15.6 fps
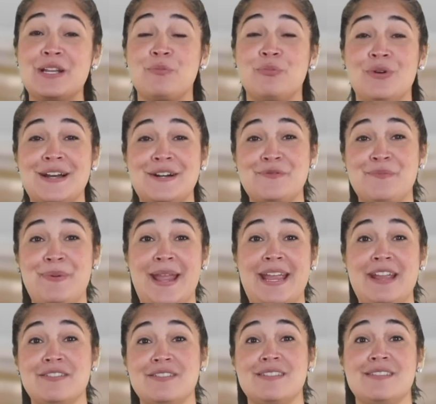a proud
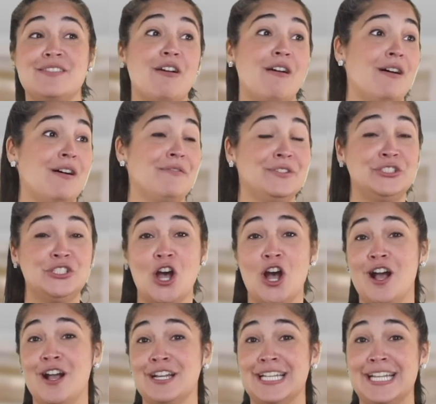parent of a
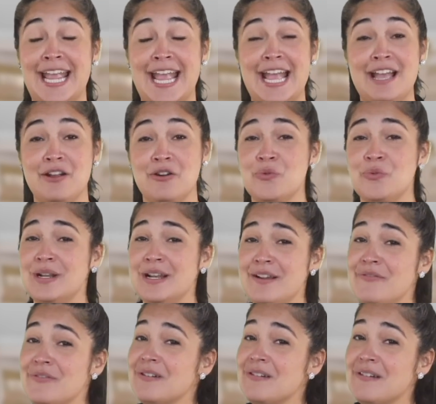dog, a cat, or whatever